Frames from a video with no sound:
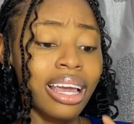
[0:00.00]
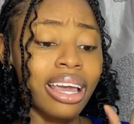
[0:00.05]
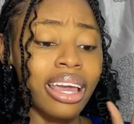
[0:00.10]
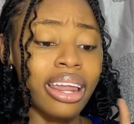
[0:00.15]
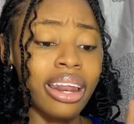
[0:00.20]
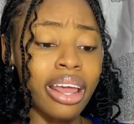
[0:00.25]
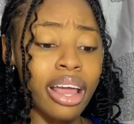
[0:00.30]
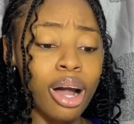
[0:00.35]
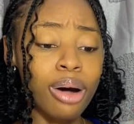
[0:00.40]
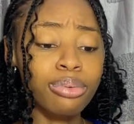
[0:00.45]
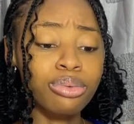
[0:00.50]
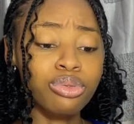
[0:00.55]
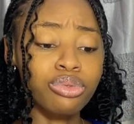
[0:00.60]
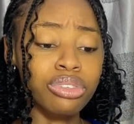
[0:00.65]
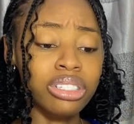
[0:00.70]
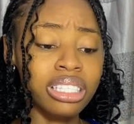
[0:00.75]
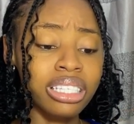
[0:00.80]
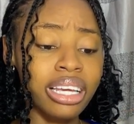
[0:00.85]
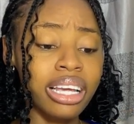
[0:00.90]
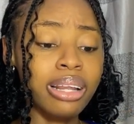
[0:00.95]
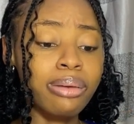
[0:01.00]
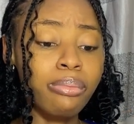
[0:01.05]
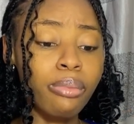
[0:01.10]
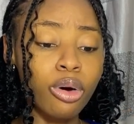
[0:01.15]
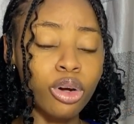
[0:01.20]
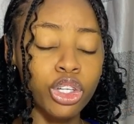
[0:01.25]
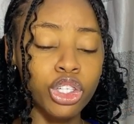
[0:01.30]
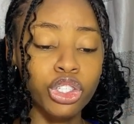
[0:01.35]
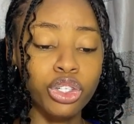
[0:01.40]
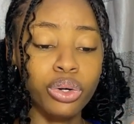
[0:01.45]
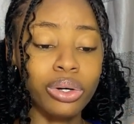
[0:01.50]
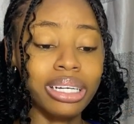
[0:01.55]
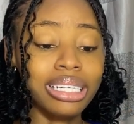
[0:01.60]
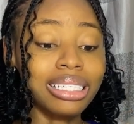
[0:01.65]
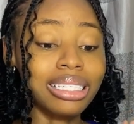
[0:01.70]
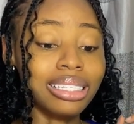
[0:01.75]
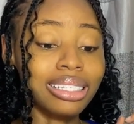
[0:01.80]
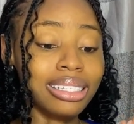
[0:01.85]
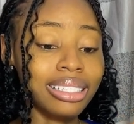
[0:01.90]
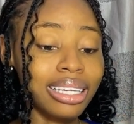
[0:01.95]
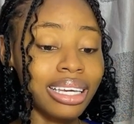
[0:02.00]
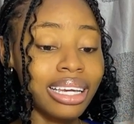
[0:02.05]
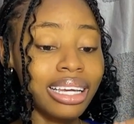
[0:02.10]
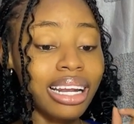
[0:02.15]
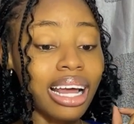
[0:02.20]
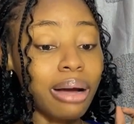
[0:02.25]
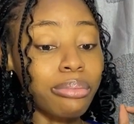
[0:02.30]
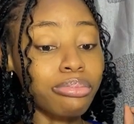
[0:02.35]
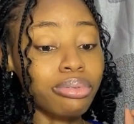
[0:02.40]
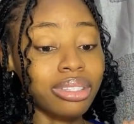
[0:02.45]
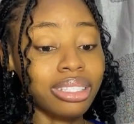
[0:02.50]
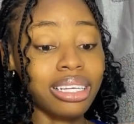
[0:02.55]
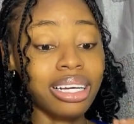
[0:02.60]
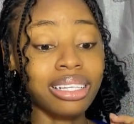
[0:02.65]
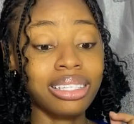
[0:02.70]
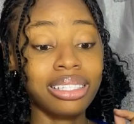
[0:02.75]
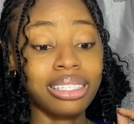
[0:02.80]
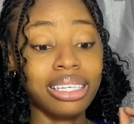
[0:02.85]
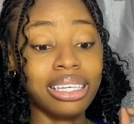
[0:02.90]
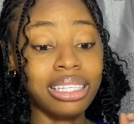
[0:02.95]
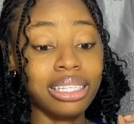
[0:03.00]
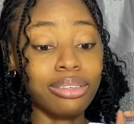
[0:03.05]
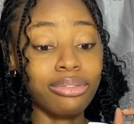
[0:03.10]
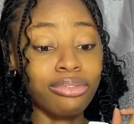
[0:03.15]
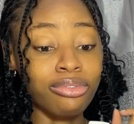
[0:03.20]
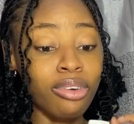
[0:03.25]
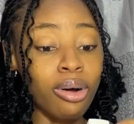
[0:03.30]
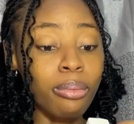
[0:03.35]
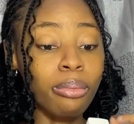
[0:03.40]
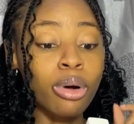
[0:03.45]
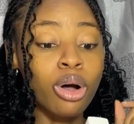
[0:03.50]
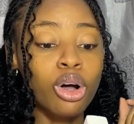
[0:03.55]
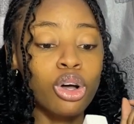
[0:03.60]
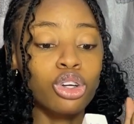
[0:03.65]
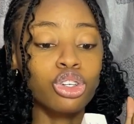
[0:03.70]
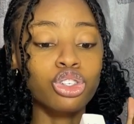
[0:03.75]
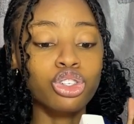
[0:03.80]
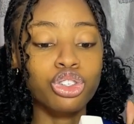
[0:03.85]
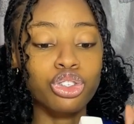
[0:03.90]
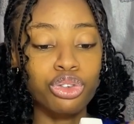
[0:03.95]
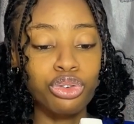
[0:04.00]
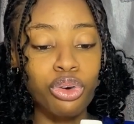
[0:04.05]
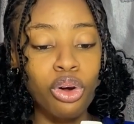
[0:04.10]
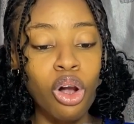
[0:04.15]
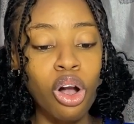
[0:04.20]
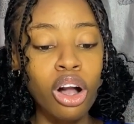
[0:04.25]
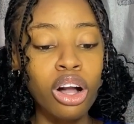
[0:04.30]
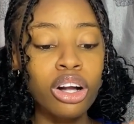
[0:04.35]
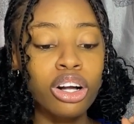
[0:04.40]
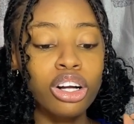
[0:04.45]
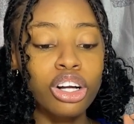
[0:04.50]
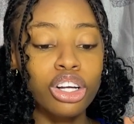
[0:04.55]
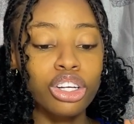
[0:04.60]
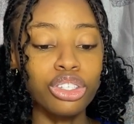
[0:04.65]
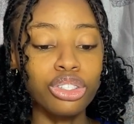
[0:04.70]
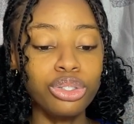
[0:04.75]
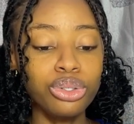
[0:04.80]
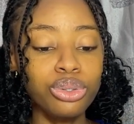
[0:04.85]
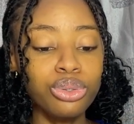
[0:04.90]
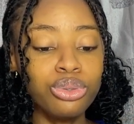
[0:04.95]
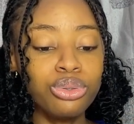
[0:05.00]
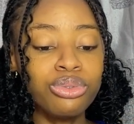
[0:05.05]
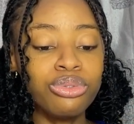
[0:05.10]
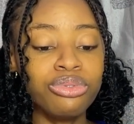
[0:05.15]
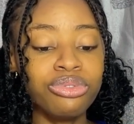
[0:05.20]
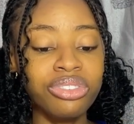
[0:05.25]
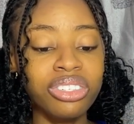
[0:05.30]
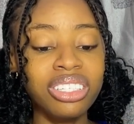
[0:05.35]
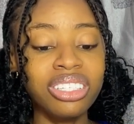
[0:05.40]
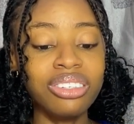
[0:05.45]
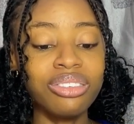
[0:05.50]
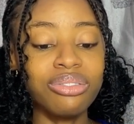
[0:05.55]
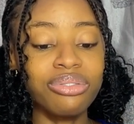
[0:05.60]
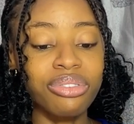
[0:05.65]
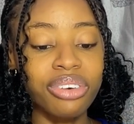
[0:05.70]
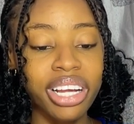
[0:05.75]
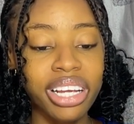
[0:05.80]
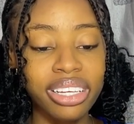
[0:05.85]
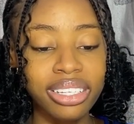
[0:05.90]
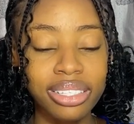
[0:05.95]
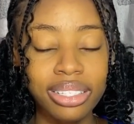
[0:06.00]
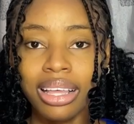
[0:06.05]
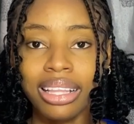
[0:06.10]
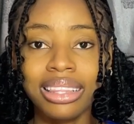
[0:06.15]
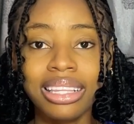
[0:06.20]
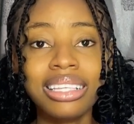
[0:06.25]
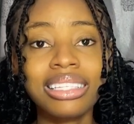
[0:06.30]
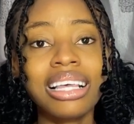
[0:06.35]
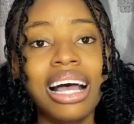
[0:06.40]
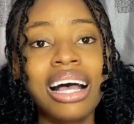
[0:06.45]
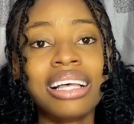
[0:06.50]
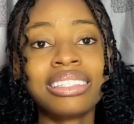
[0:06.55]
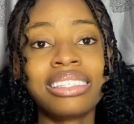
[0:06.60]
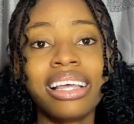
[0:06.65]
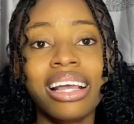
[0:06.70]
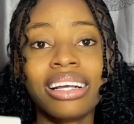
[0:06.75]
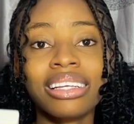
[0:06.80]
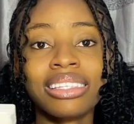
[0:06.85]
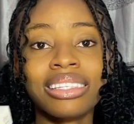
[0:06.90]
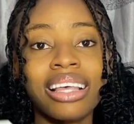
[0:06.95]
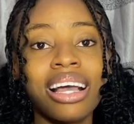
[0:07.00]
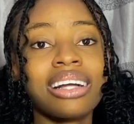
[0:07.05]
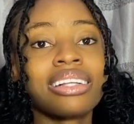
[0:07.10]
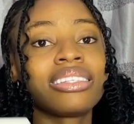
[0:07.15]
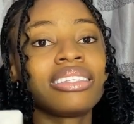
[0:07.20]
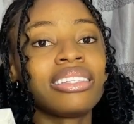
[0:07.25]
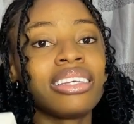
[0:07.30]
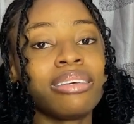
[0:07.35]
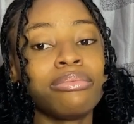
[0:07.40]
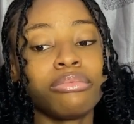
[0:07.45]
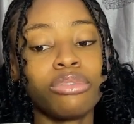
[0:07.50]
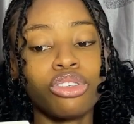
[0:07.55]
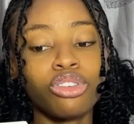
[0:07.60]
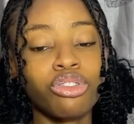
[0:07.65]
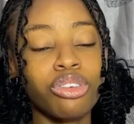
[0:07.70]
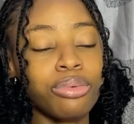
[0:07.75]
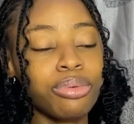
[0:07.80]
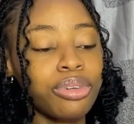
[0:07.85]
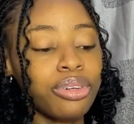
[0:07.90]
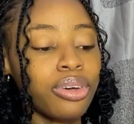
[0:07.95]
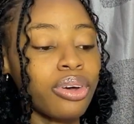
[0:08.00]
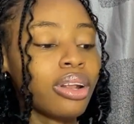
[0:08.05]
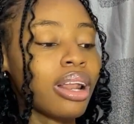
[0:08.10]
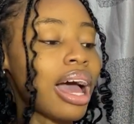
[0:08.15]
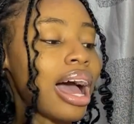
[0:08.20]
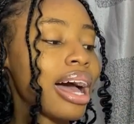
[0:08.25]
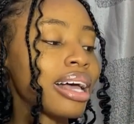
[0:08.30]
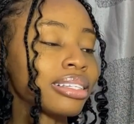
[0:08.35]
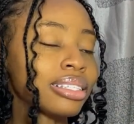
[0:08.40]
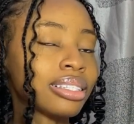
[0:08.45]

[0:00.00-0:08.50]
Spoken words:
It helps retain moisture in the skin and protects it from strong UV rays. This has the exact same description as